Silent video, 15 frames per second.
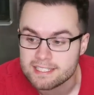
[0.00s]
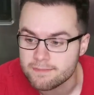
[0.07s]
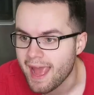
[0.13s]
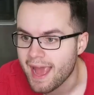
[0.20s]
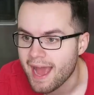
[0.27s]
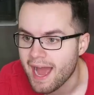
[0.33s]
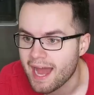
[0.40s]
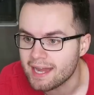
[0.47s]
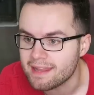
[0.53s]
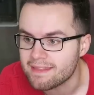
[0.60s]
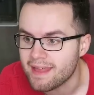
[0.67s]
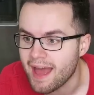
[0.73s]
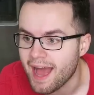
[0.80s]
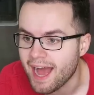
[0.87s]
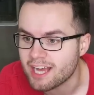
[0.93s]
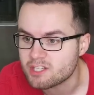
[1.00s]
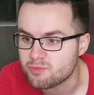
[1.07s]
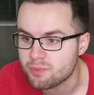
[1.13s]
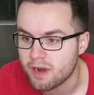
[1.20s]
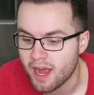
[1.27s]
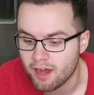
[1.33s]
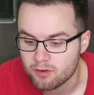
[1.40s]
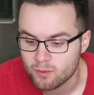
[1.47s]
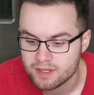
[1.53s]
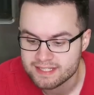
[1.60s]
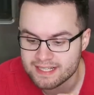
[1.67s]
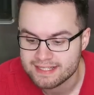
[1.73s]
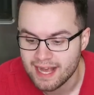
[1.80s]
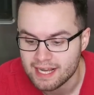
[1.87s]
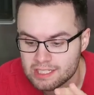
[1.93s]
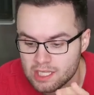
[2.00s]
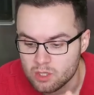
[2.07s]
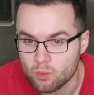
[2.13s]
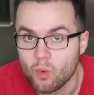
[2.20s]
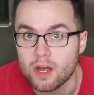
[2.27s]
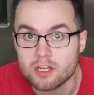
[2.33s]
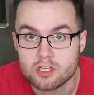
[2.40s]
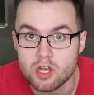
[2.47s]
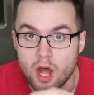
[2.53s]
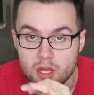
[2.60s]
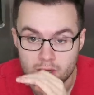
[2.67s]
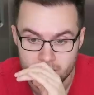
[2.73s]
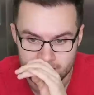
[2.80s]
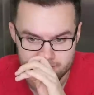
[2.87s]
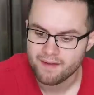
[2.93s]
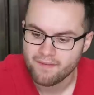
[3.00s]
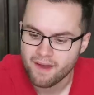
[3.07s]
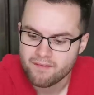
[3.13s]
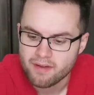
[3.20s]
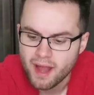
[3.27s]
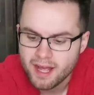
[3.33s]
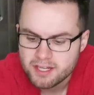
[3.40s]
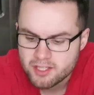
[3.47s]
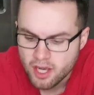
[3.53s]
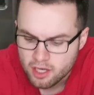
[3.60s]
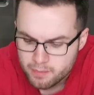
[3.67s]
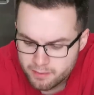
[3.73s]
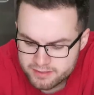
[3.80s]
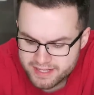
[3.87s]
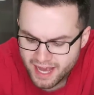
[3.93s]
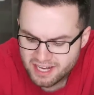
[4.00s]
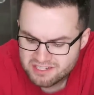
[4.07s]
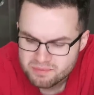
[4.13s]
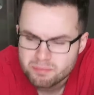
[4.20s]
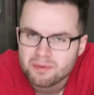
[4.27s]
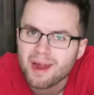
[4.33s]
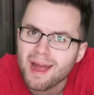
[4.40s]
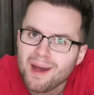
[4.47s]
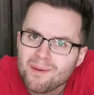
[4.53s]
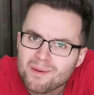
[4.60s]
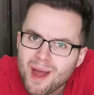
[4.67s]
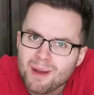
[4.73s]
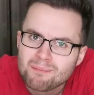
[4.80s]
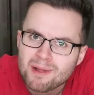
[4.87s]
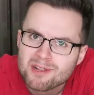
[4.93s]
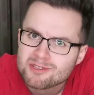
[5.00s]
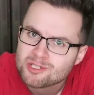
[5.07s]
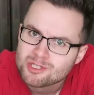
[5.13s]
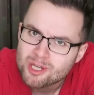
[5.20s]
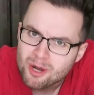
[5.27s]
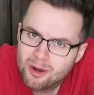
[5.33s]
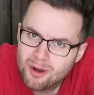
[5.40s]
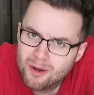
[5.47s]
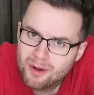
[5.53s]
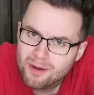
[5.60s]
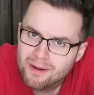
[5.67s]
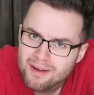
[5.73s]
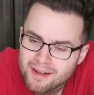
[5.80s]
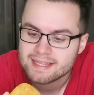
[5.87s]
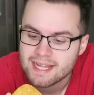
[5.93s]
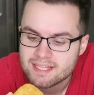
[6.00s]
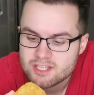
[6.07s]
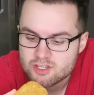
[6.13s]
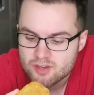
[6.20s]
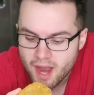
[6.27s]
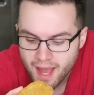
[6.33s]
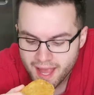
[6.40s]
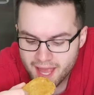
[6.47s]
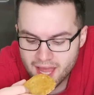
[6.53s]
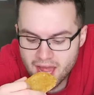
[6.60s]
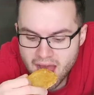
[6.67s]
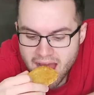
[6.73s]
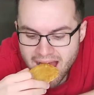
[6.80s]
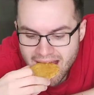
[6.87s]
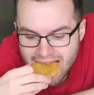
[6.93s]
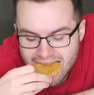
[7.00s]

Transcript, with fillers: and the hash brown was exactly $1. Have I ever had Taco Bell's hash brown? I'm not sure. Let's try it.